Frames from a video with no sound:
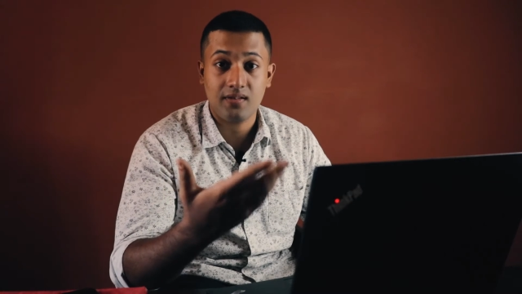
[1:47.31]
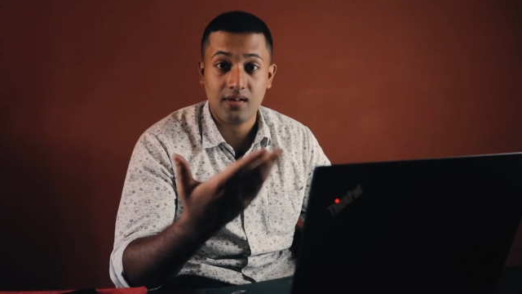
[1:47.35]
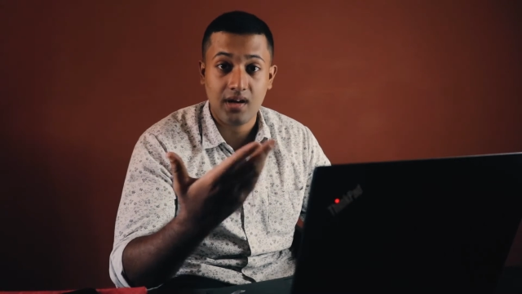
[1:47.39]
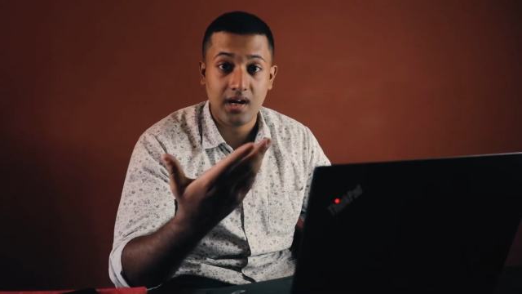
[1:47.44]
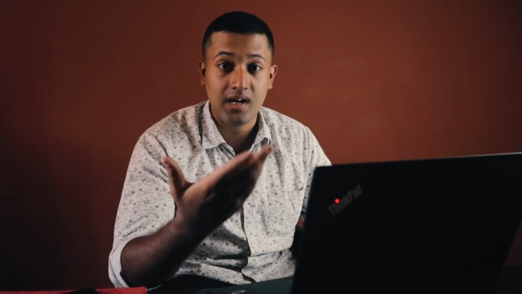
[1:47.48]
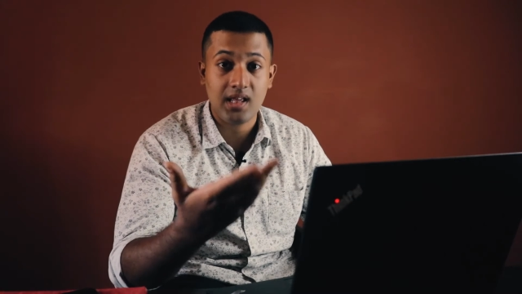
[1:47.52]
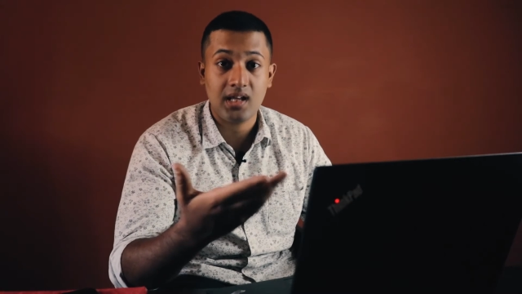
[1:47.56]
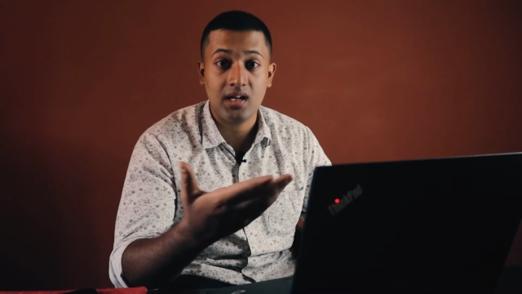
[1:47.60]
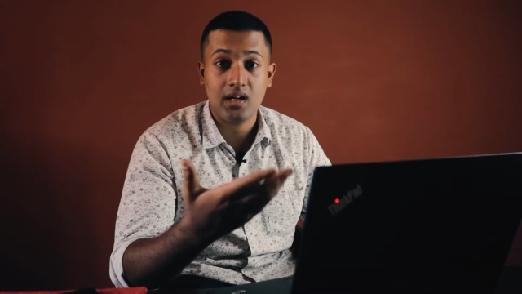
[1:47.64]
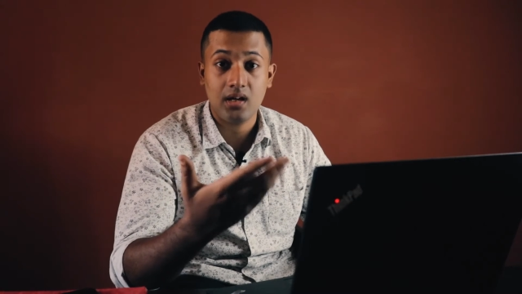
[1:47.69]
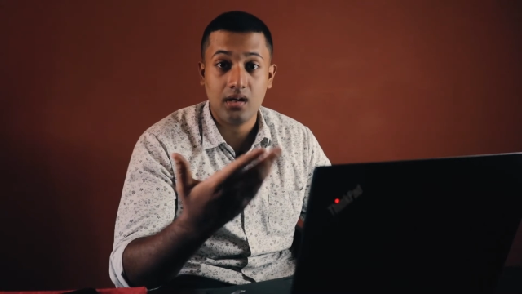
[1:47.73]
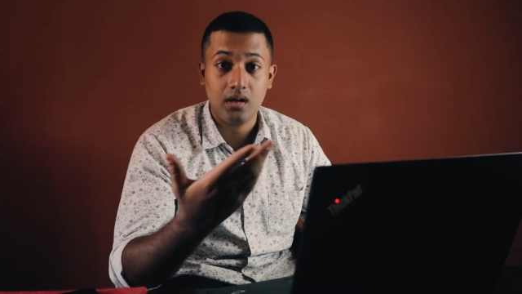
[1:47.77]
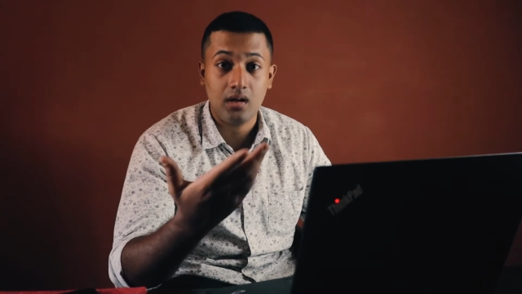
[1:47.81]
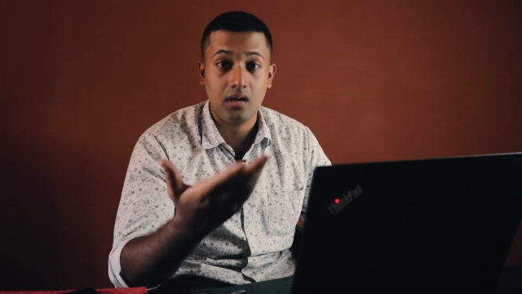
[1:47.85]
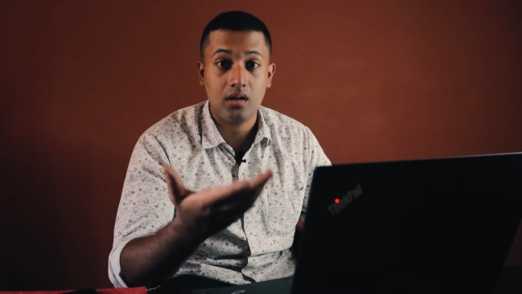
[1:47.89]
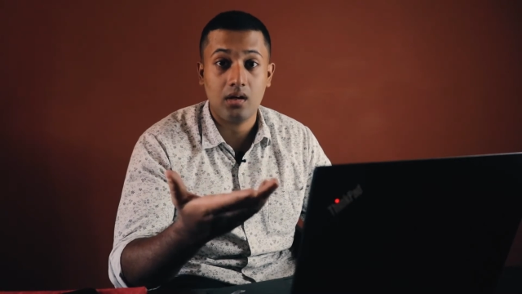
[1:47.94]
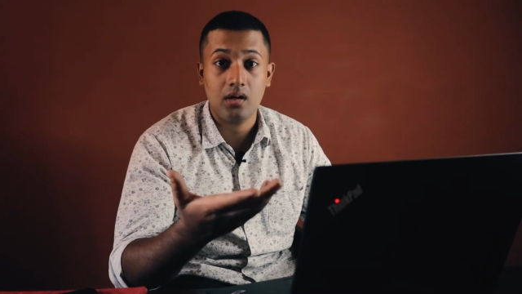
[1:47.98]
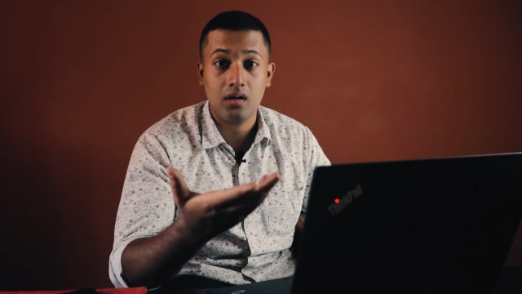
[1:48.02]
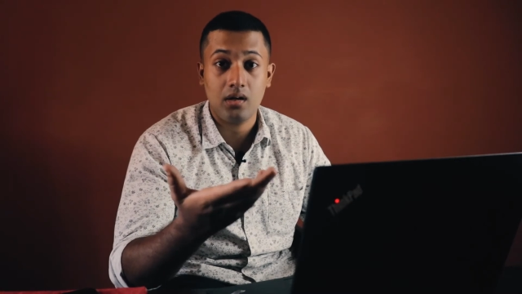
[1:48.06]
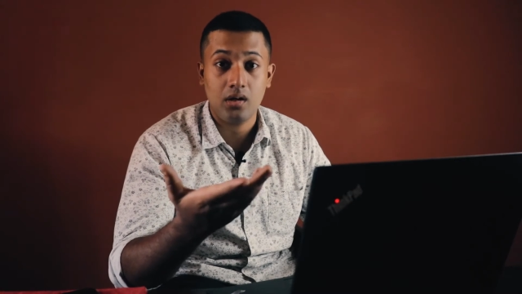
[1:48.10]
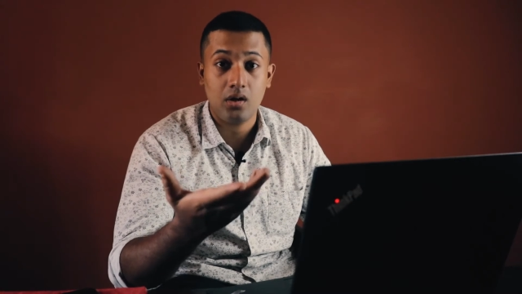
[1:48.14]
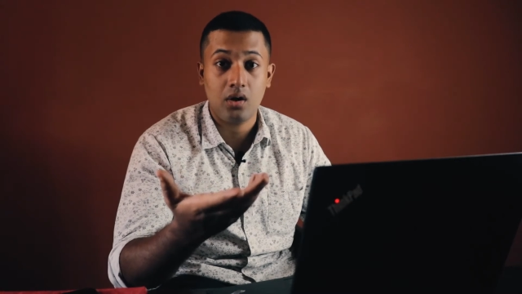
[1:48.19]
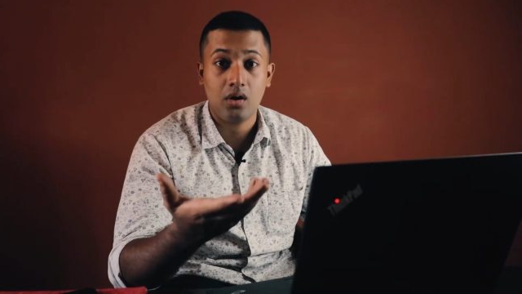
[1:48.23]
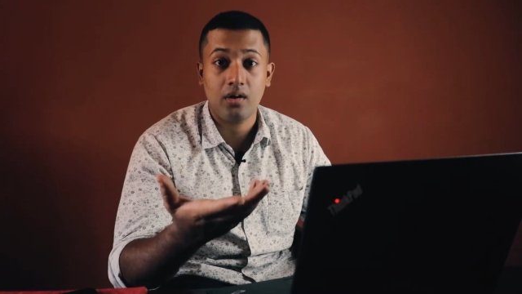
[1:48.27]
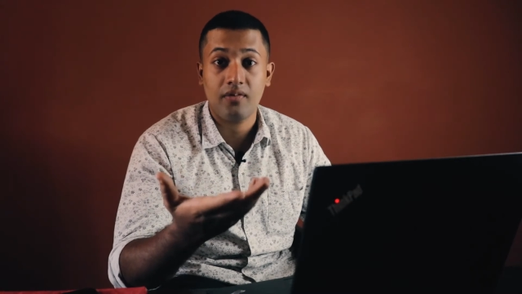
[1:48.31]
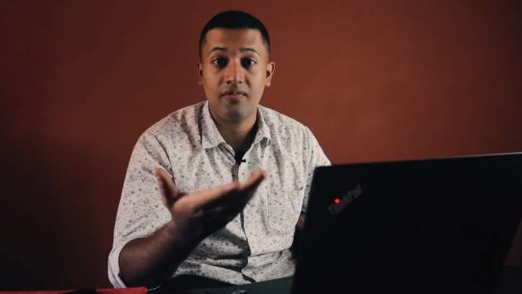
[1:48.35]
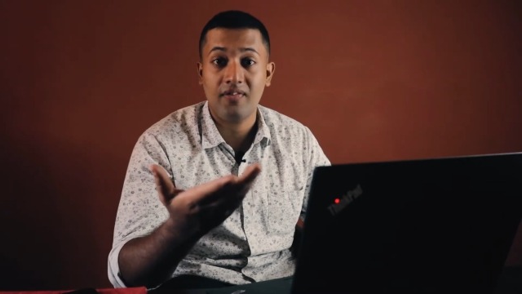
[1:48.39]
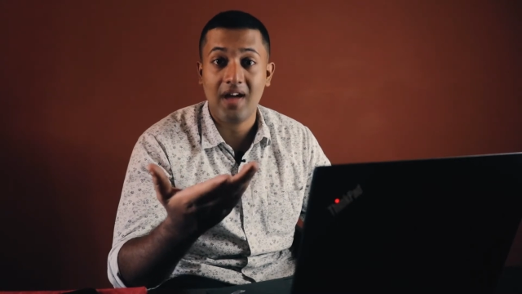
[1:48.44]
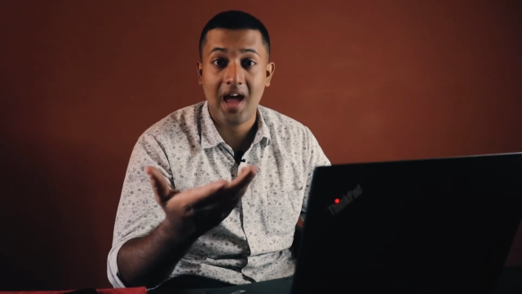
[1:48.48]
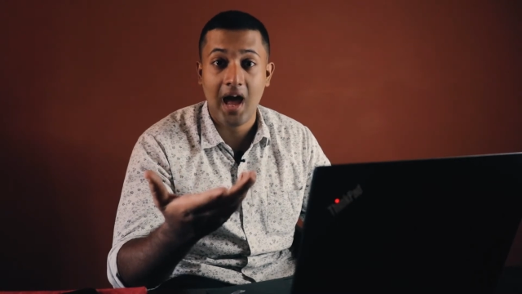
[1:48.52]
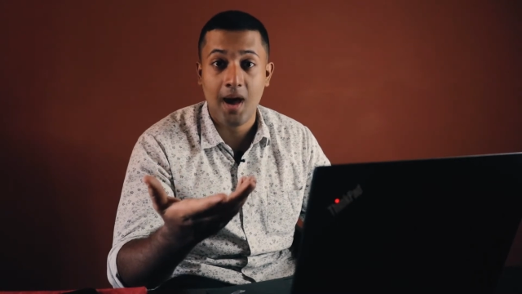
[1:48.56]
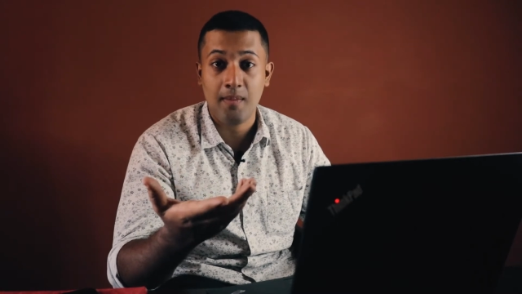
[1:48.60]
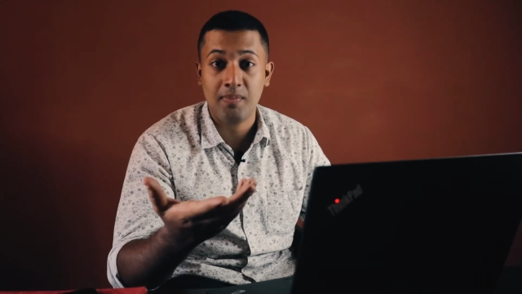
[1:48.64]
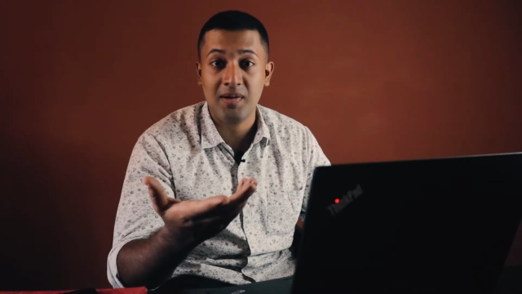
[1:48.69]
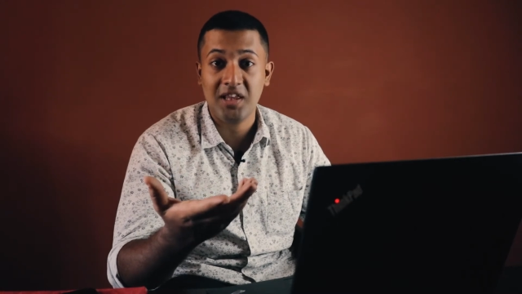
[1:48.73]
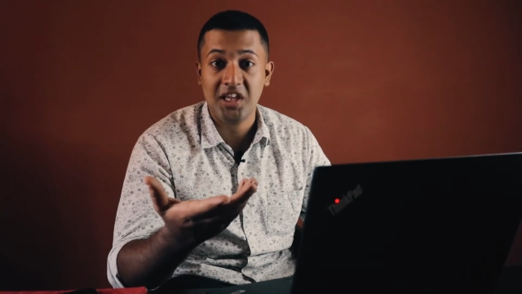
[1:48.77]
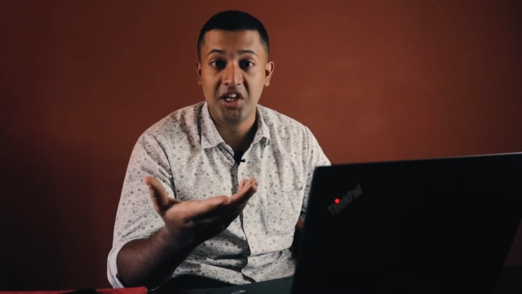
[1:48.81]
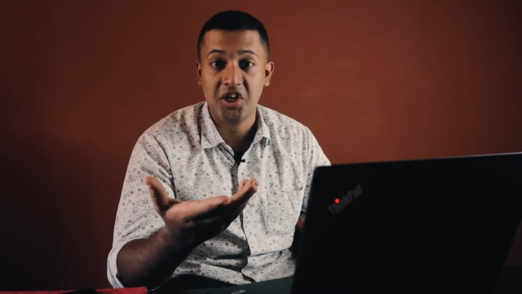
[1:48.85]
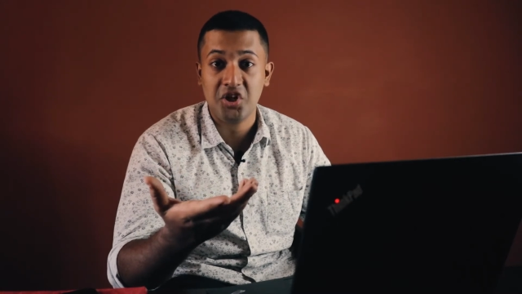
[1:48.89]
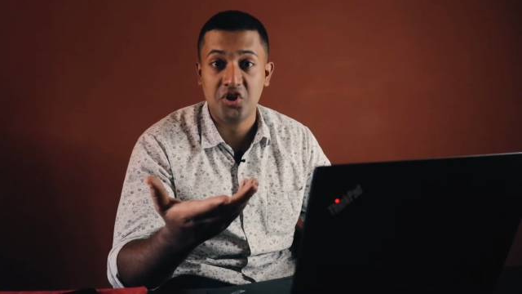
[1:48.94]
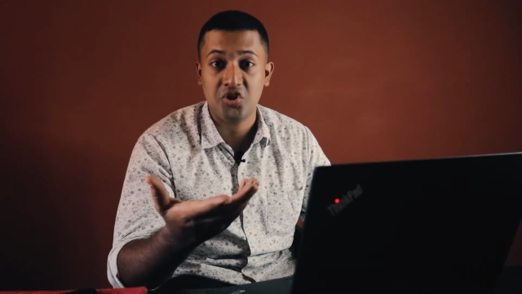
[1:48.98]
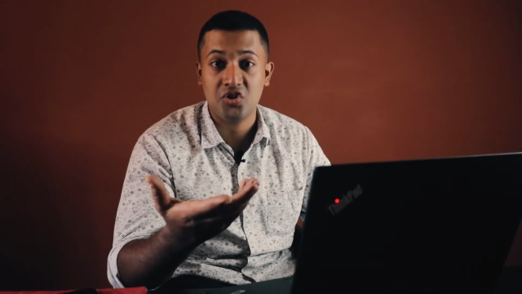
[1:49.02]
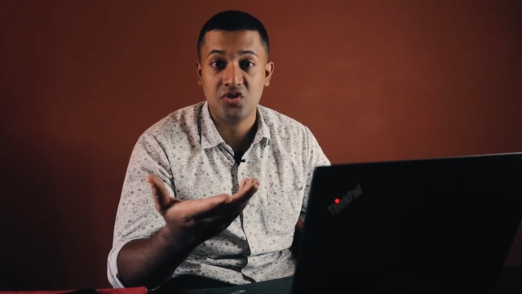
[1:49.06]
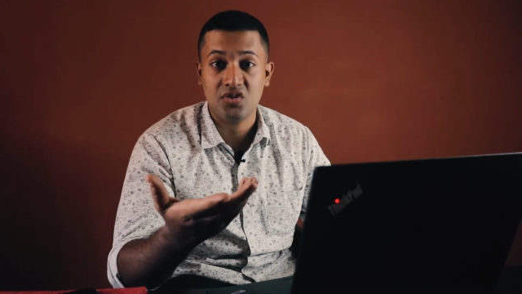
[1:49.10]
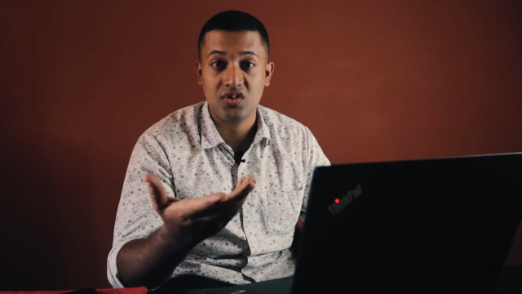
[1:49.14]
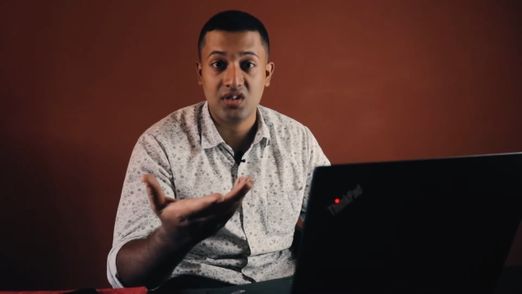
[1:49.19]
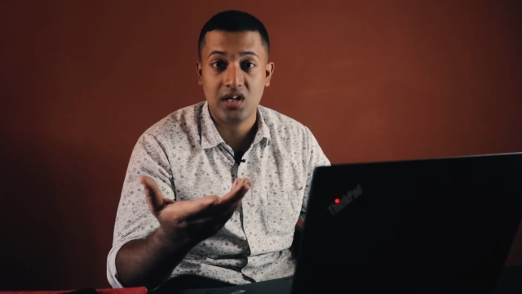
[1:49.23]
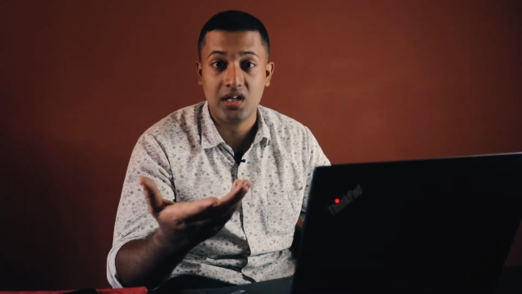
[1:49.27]
running a lot of
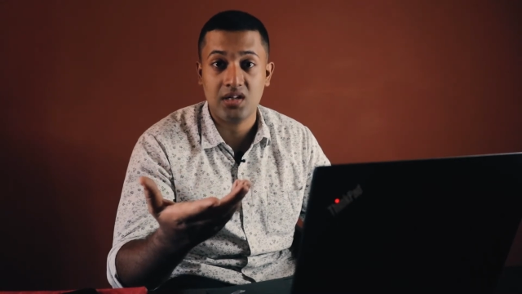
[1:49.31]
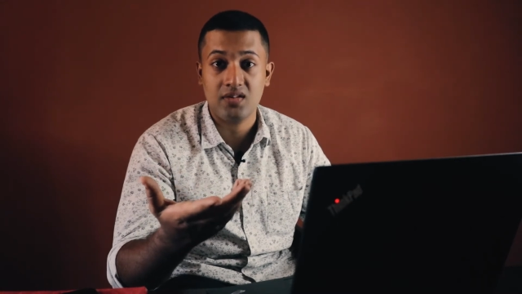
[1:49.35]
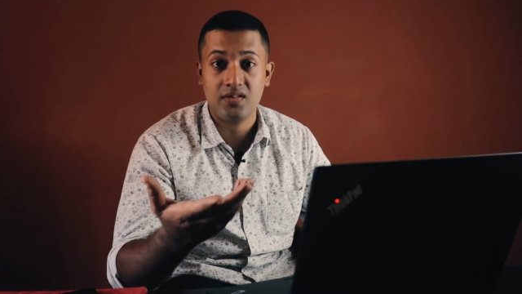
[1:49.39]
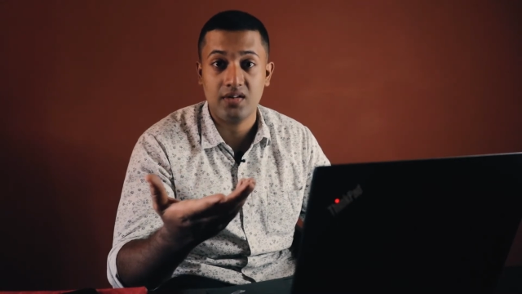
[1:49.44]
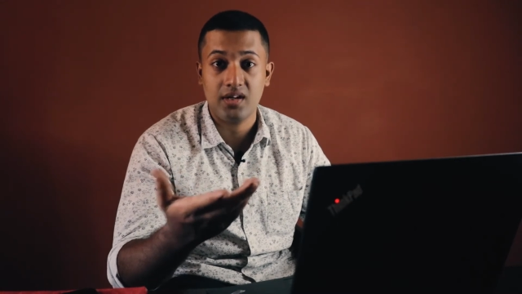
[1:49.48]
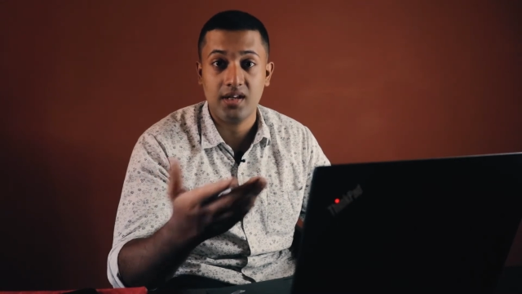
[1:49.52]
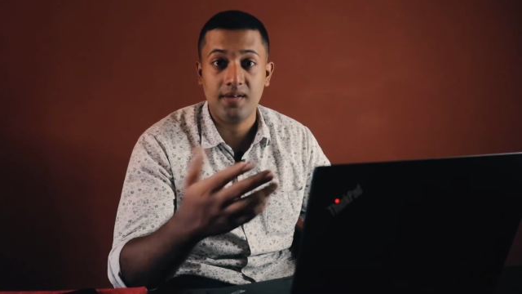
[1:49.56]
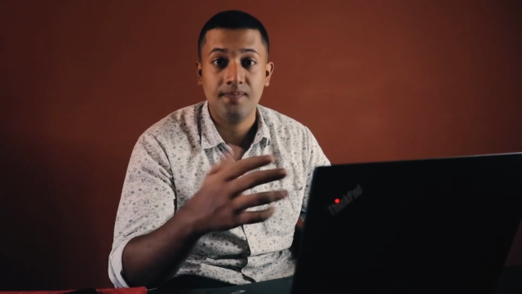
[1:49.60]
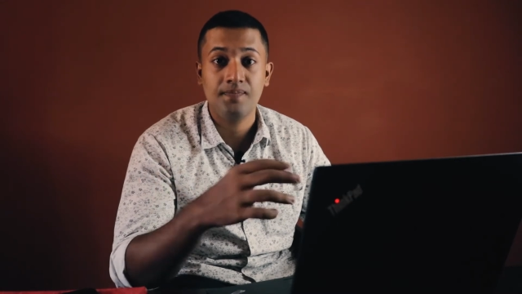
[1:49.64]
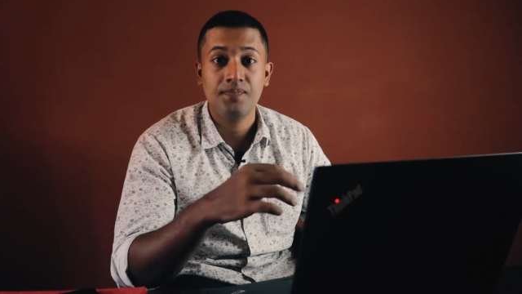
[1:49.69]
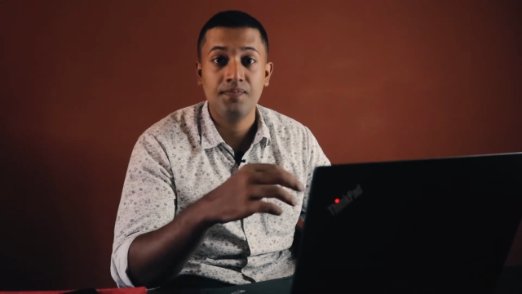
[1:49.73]
applications already,